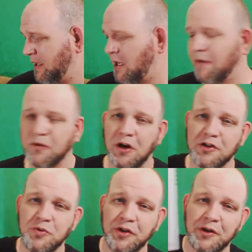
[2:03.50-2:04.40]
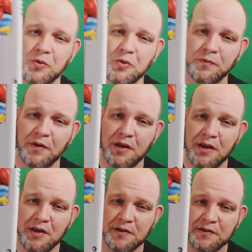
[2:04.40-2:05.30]
the cover art's really cool,
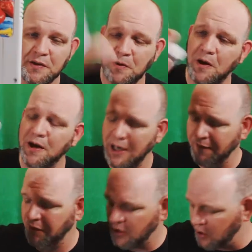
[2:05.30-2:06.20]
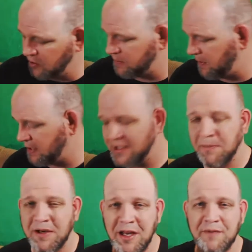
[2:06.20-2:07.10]
so I'm going to give it a go just because
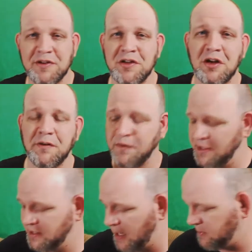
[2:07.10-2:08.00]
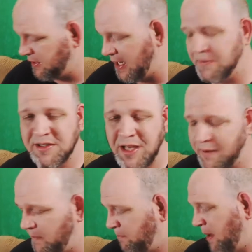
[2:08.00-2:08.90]
I'm kind of a sucker for these types of games. It's
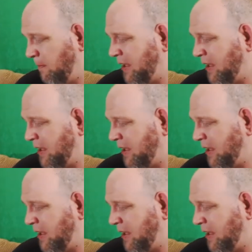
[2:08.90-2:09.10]
kind of a